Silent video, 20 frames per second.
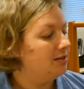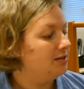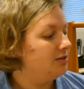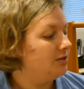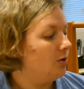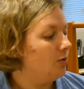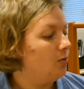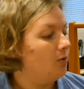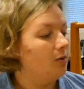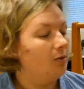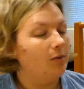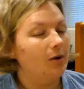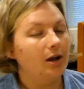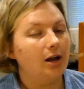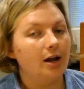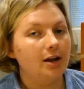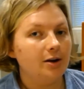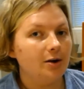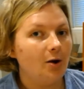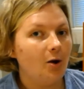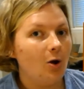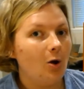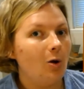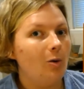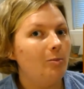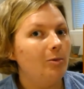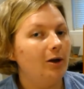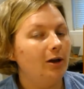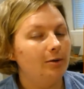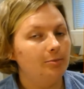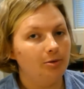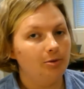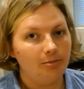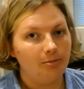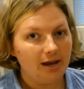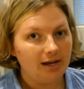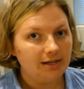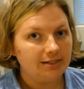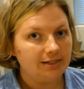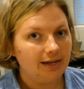So I got it home, got it put
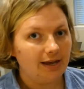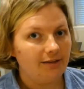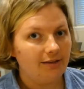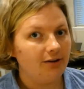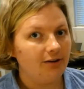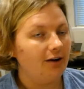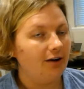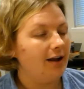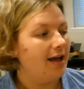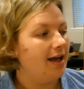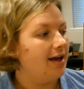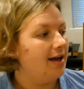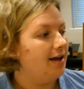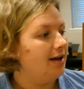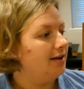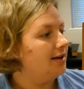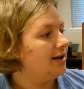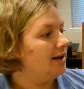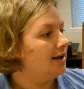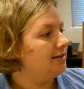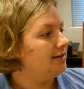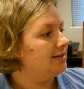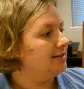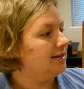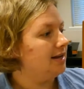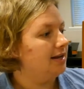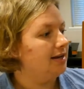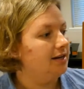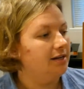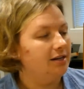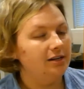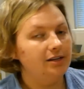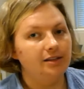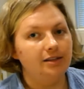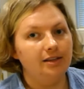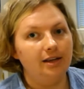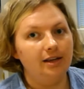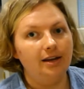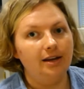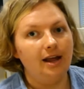back together, and I decided
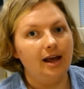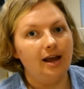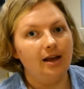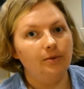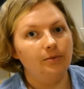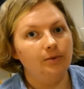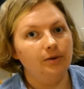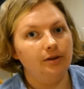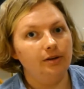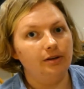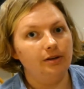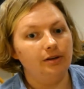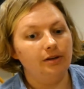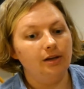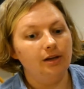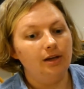that I would